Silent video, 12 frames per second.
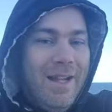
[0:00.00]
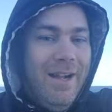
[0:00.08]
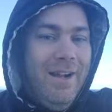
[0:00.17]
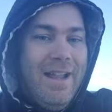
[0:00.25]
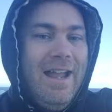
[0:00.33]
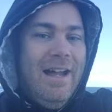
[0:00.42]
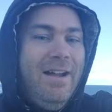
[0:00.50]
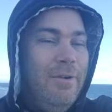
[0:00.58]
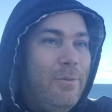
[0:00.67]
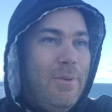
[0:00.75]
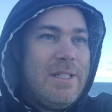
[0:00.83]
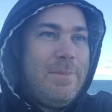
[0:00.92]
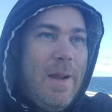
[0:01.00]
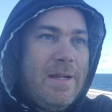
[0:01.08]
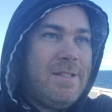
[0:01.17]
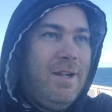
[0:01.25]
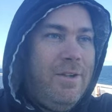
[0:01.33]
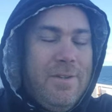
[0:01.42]
Okay,
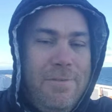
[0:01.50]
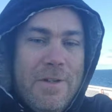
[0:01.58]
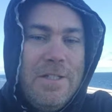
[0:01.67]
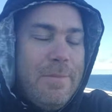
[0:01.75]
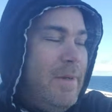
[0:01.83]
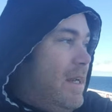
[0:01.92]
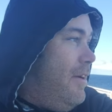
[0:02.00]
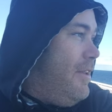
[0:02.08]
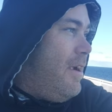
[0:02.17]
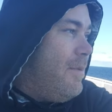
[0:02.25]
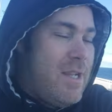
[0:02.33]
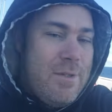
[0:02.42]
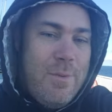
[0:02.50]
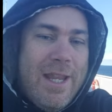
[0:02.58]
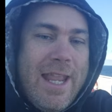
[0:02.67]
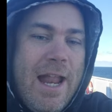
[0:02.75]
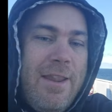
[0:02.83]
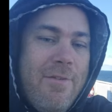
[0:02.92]
respect to all the fishermen out there, because we
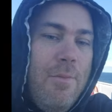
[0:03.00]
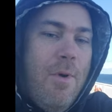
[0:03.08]
can't even